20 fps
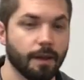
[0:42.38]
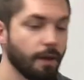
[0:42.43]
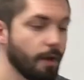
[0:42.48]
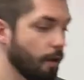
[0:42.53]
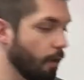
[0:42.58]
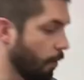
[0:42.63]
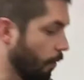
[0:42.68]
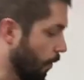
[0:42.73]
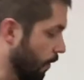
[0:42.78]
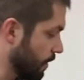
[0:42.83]

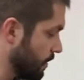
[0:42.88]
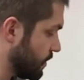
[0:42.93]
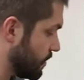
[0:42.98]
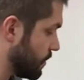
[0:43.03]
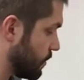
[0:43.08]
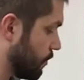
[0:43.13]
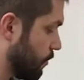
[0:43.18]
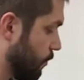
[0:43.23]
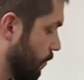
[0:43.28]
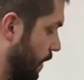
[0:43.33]
Or
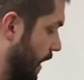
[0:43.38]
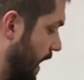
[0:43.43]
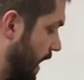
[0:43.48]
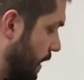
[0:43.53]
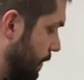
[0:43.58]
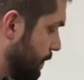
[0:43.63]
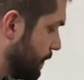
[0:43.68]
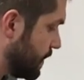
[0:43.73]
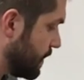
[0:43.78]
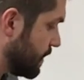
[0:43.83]

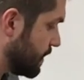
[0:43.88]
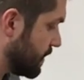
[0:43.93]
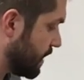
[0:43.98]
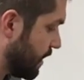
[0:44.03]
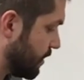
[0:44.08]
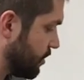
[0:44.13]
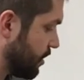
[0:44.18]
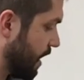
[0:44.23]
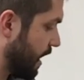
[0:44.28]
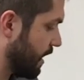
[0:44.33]
scraped,
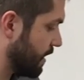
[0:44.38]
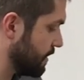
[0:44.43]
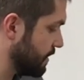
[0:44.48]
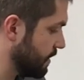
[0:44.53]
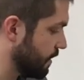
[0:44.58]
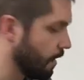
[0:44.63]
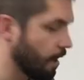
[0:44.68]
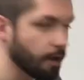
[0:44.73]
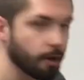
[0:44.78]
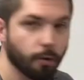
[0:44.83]
such as
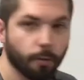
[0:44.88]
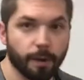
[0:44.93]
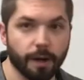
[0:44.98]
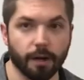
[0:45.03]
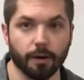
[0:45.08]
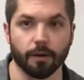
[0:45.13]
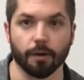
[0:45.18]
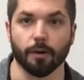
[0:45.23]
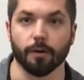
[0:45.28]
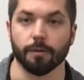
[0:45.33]
a
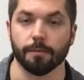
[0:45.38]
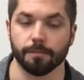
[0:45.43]
güiro.